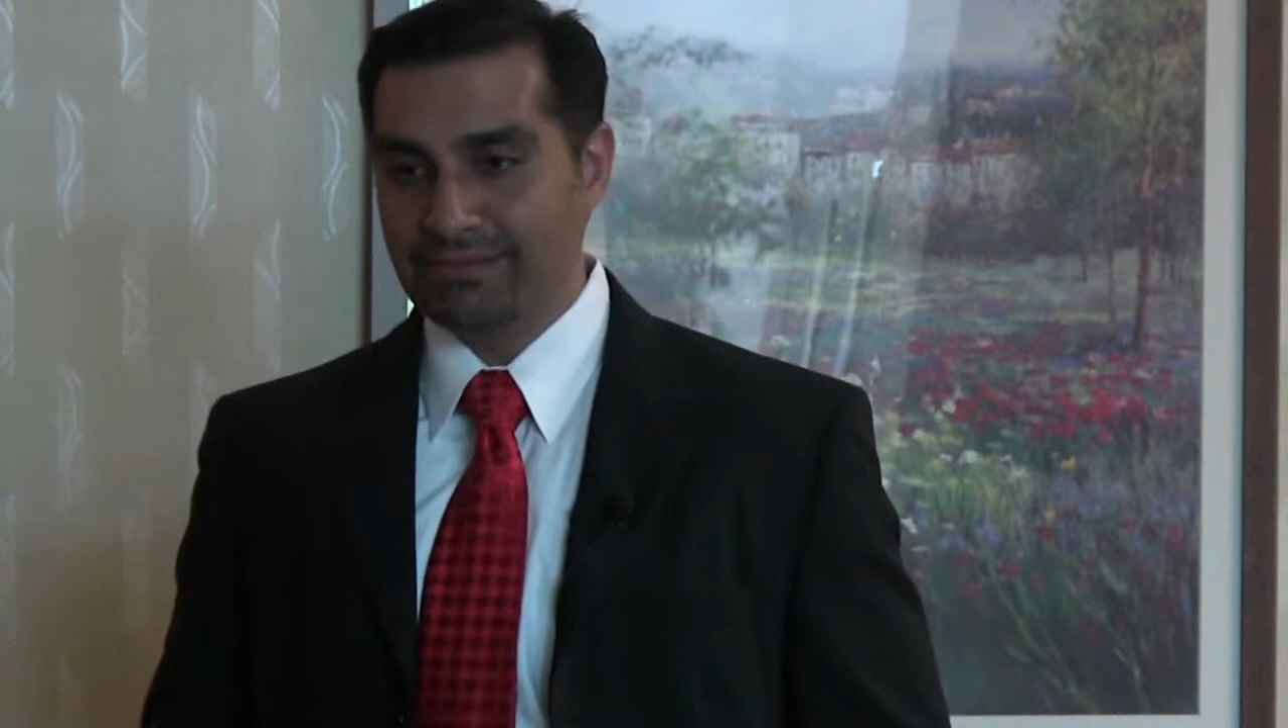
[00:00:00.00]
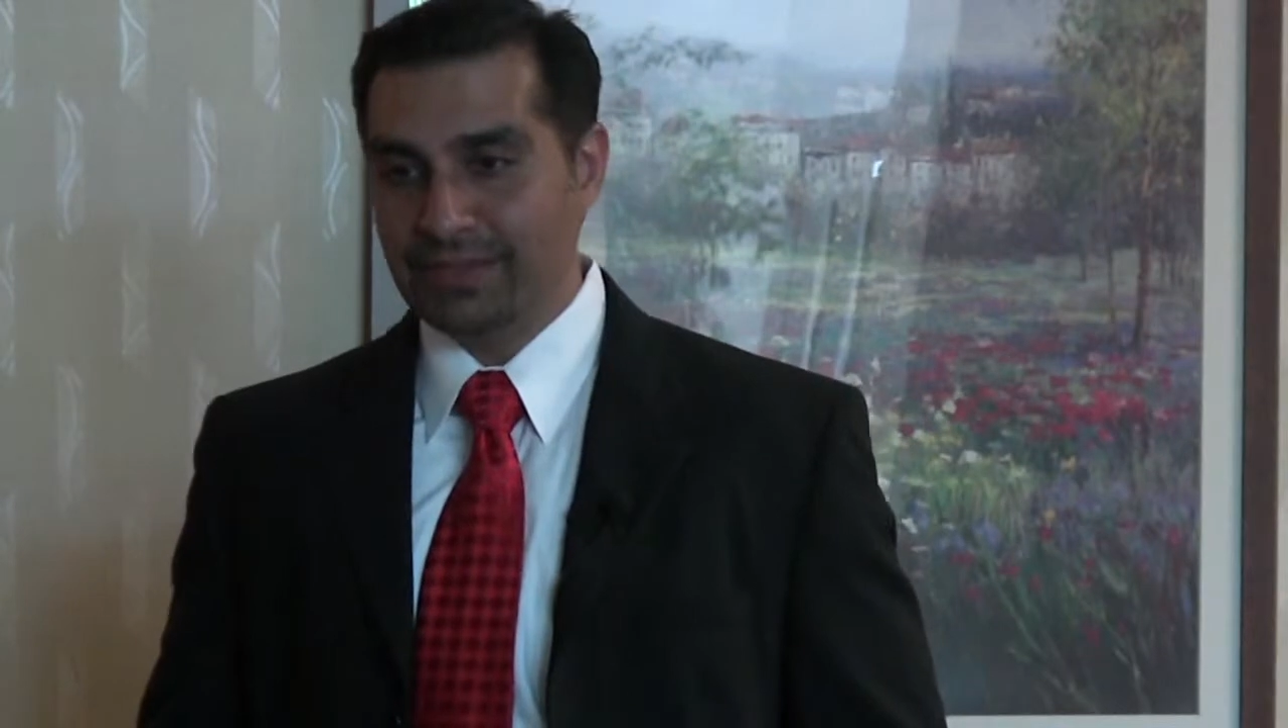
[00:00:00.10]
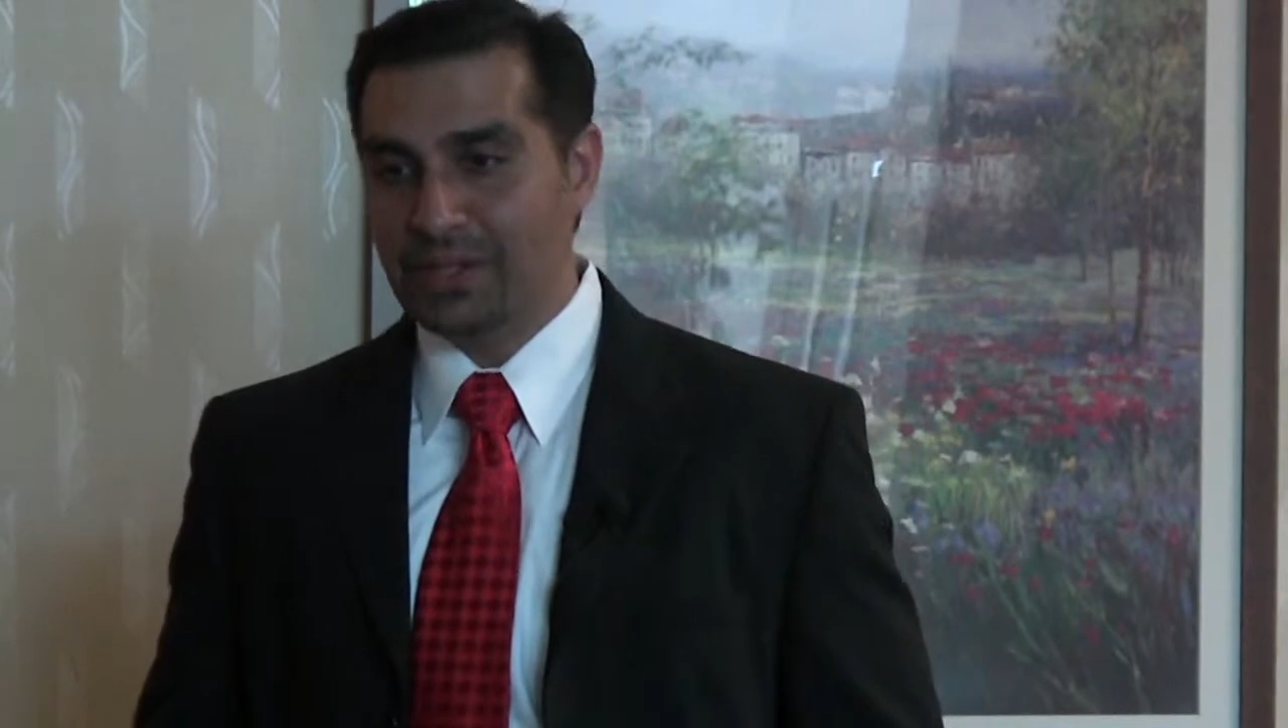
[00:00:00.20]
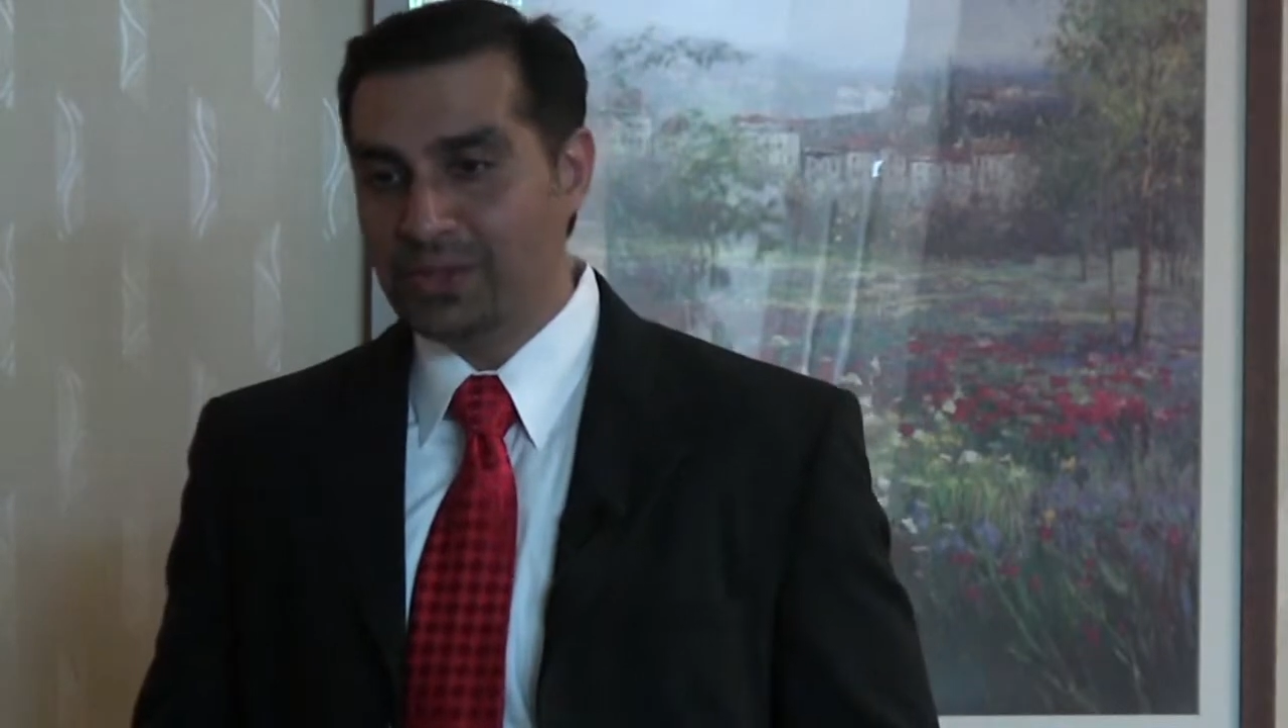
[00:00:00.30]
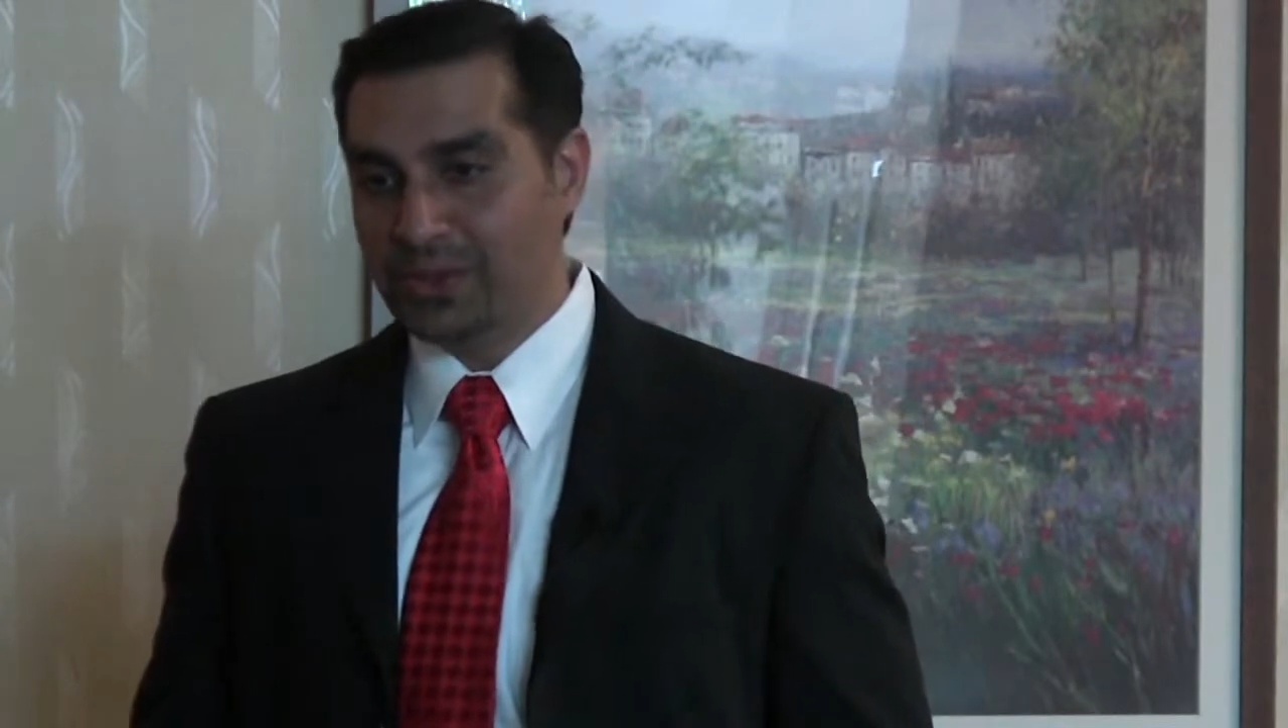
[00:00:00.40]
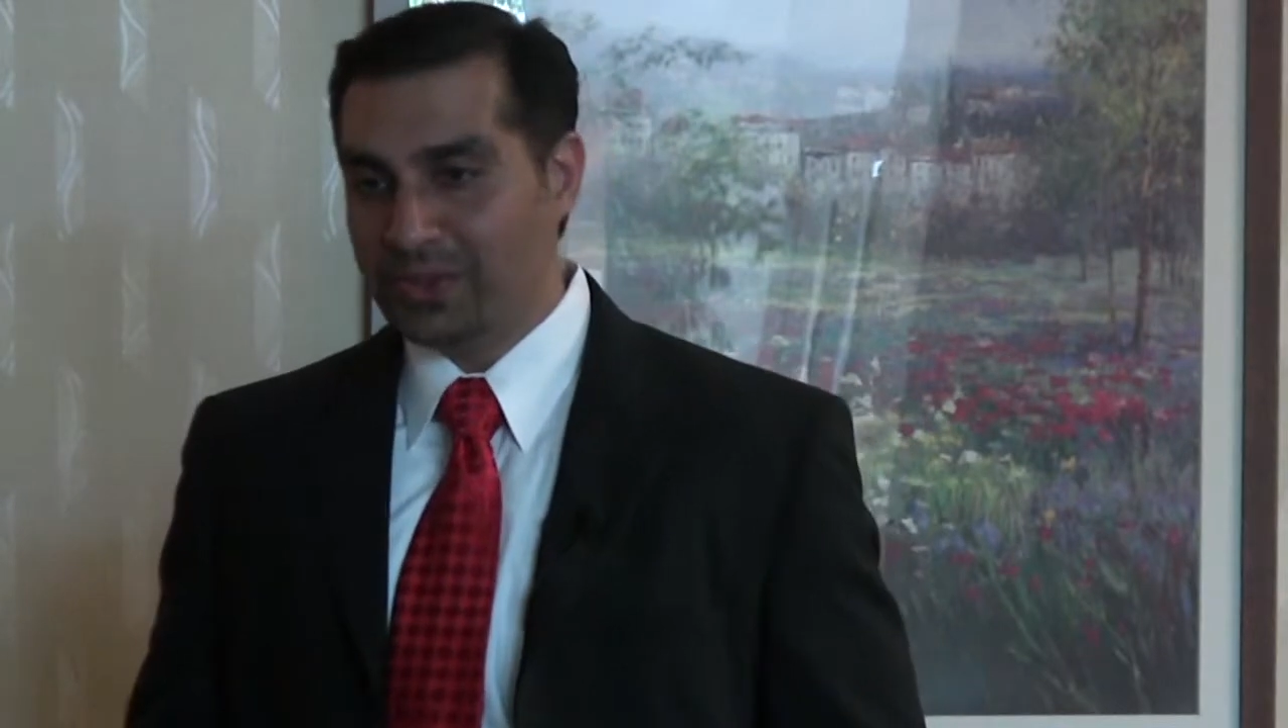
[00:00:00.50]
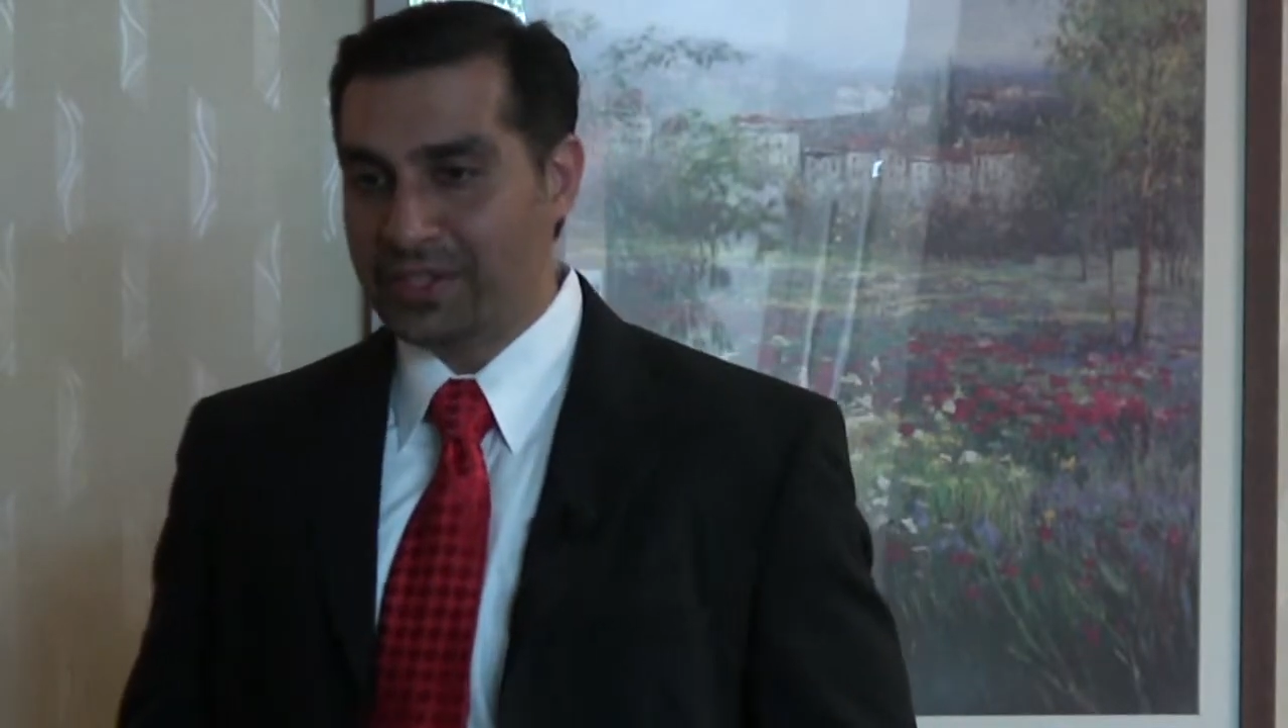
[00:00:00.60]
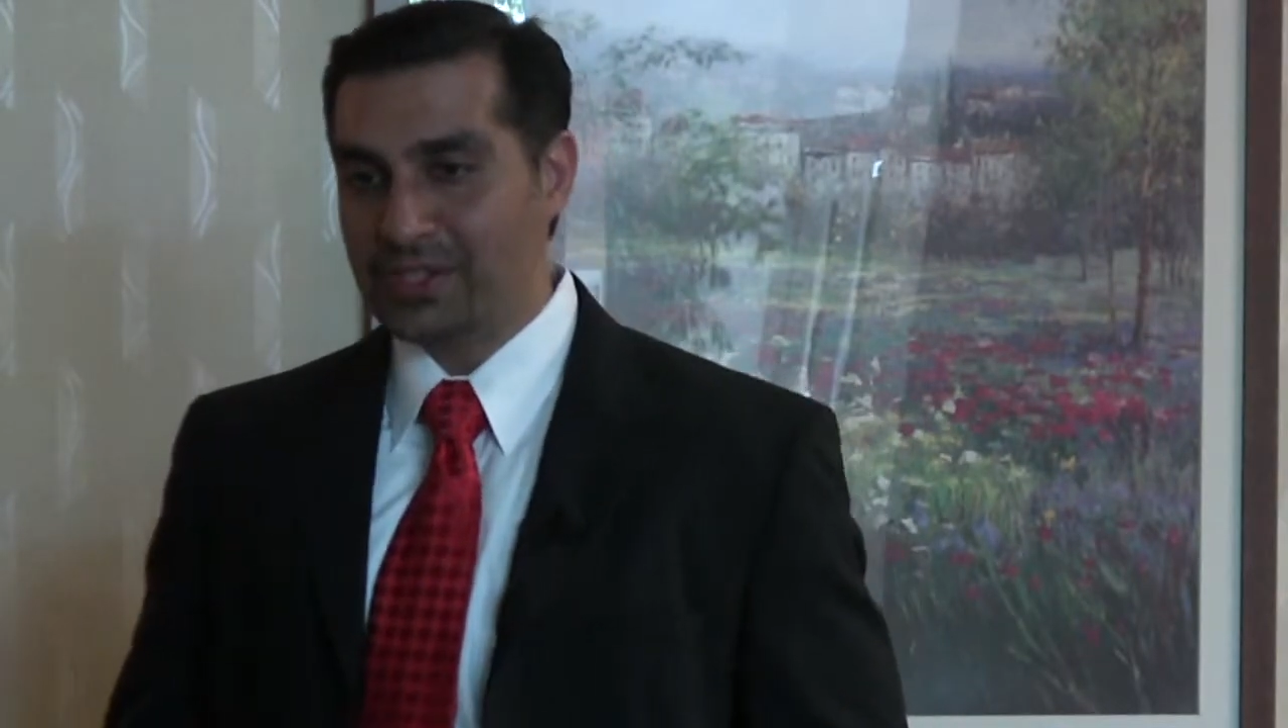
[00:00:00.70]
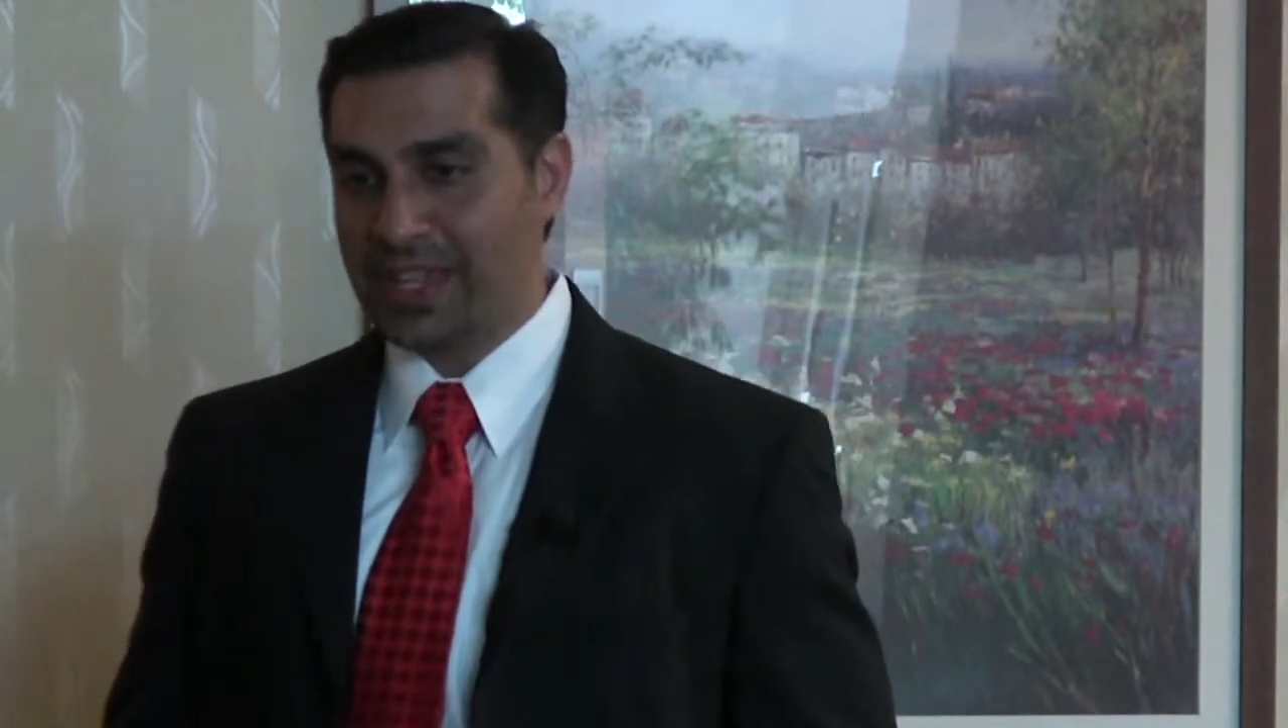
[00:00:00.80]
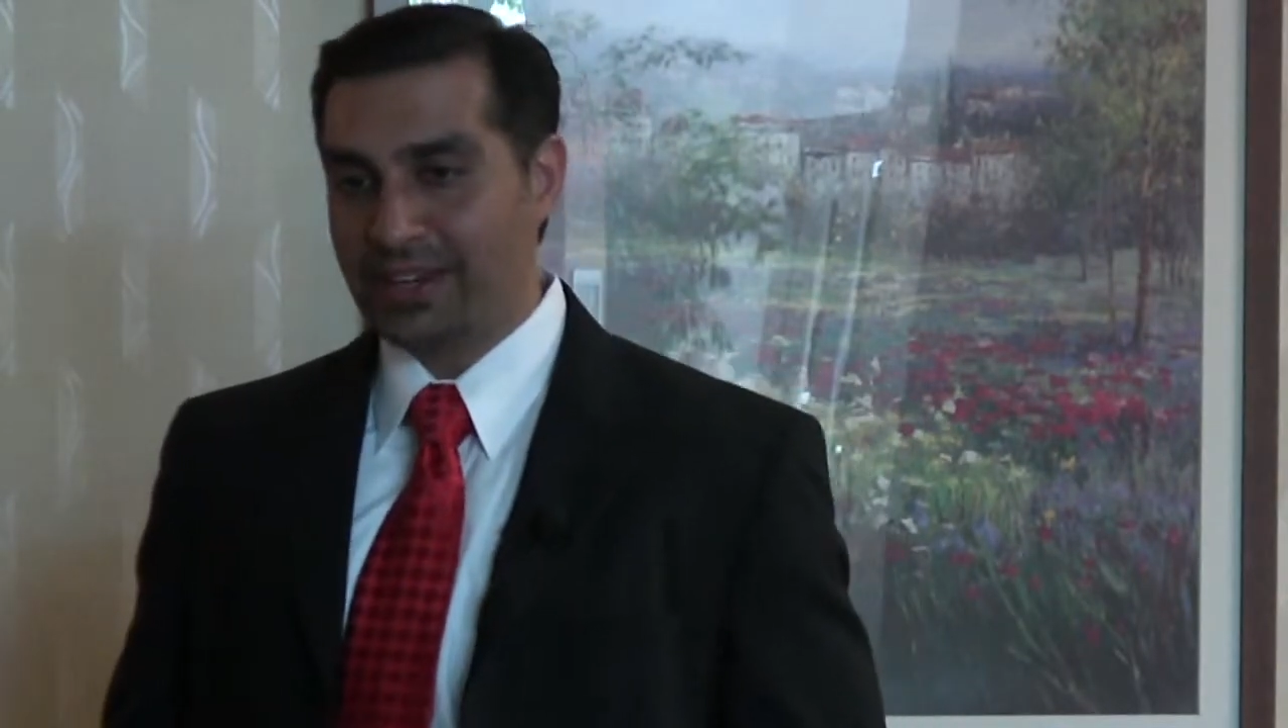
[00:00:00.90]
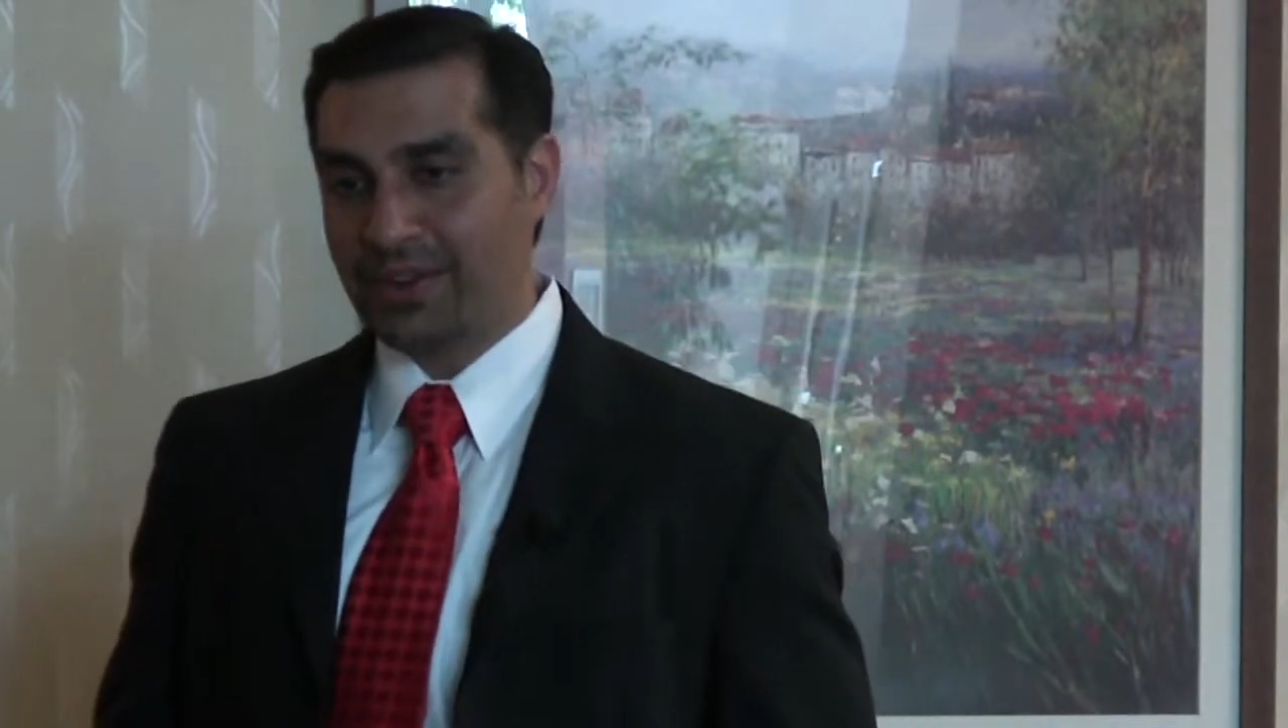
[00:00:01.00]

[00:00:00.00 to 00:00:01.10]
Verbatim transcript: knew that she had